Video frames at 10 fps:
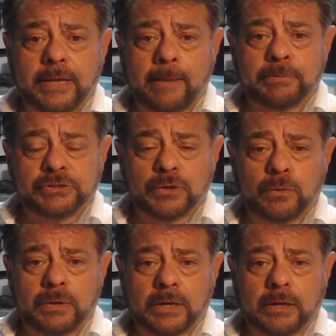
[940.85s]

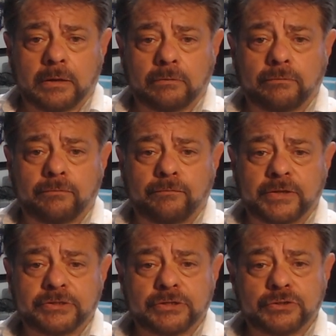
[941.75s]
episode of
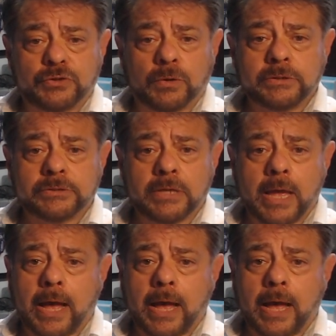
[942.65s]
Fins in Shorts.